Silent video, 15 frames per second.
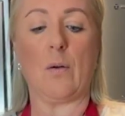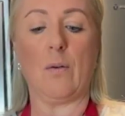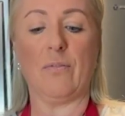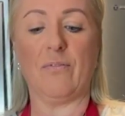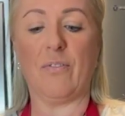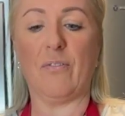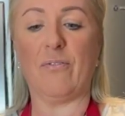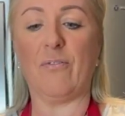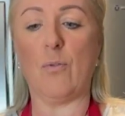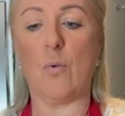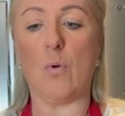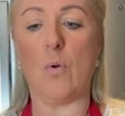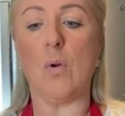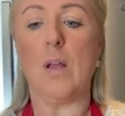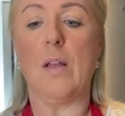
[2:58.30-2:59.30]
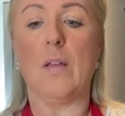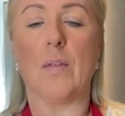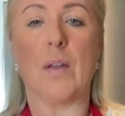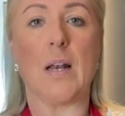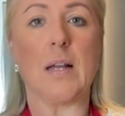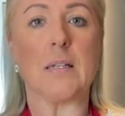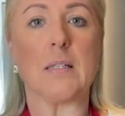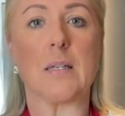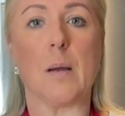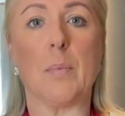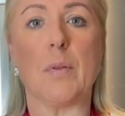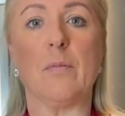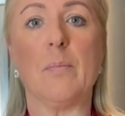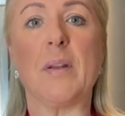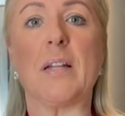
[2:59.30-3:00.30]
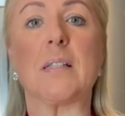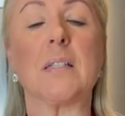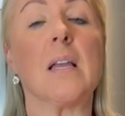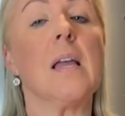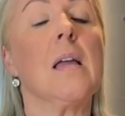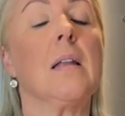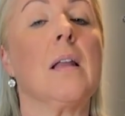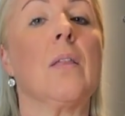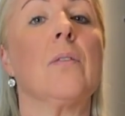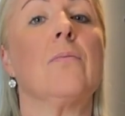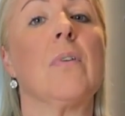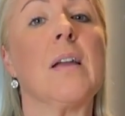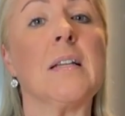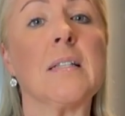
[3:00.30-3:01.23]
And then we're just going to fry that off for the last